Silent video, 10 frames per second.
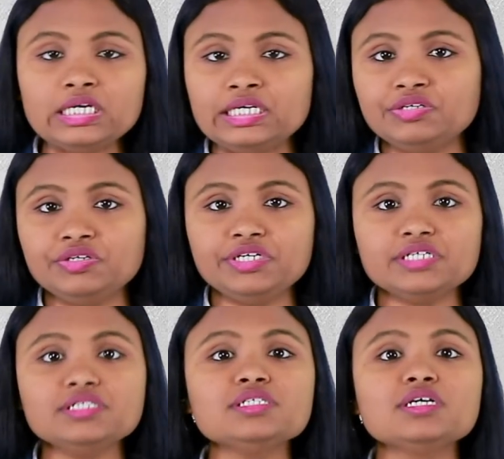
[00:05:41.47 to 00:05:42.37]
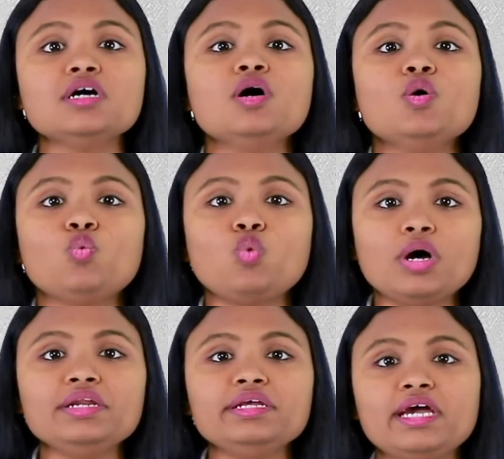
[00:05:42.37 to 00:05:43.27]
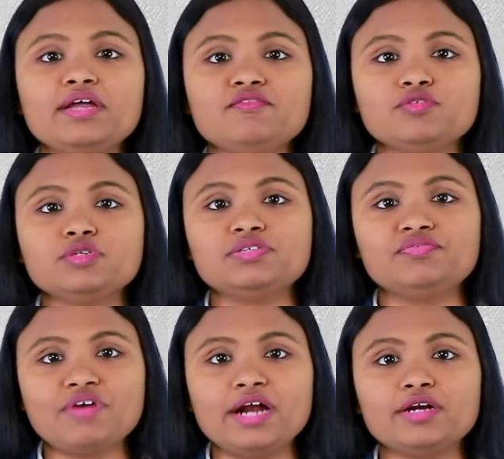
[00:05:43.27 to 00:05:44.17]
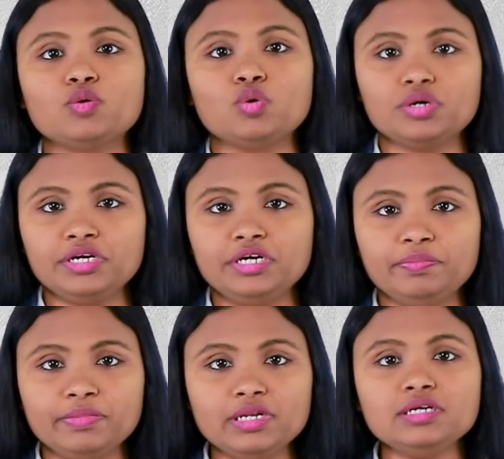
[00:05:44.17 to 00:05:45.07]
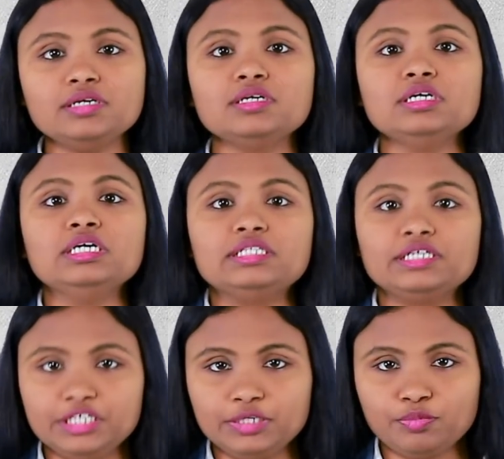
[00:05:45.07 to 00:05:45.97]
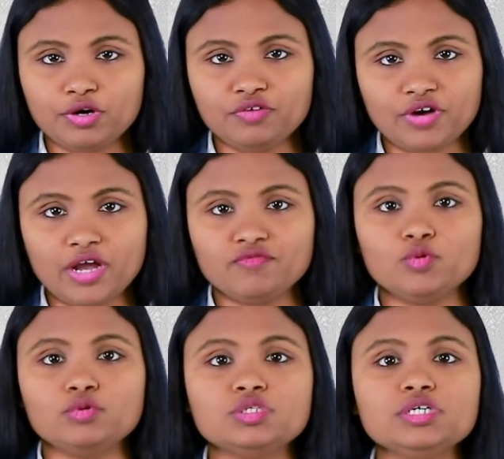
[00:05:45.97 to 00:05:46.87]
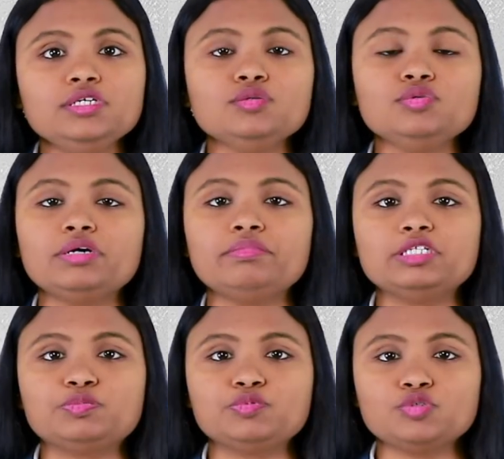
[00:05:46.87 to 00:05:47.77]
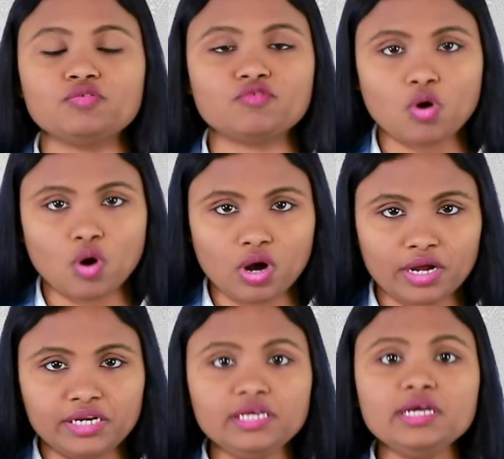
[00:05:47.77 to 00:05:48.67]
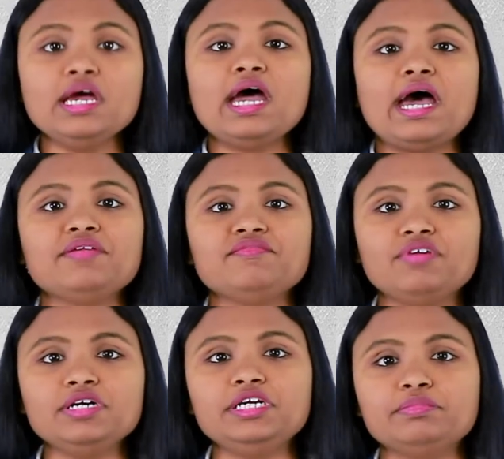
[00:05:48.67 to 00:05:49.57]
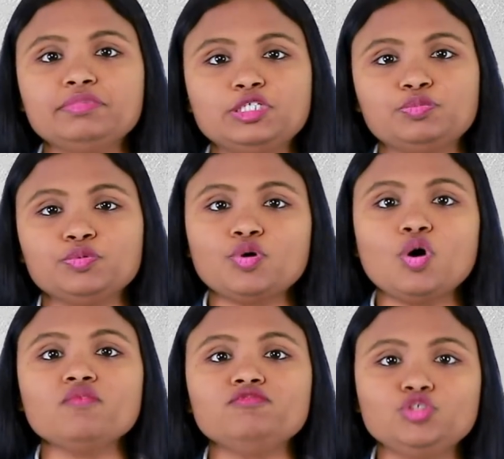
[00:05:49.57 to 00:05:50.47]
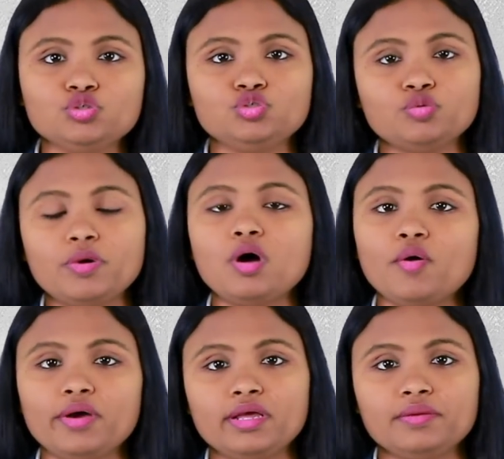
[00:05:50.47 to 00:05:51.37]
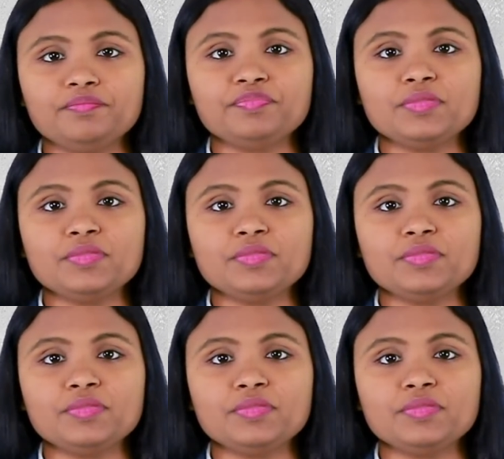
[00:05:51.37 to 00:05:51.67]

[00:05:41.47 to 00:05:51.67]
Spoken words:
Ingredients: 1 can full fat coconut milk, 13.5 oz, 2 tablespoons of raw honey and 1 tablespoon of jojoba oil.